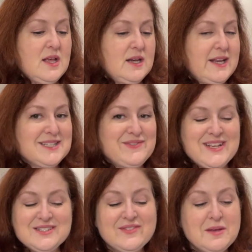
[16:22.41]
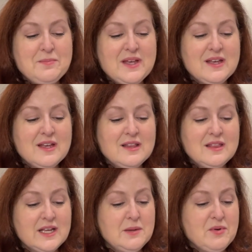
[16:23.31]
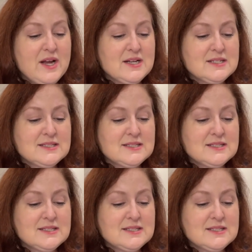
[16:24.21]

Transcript: Next fast flip, Lucky Brand,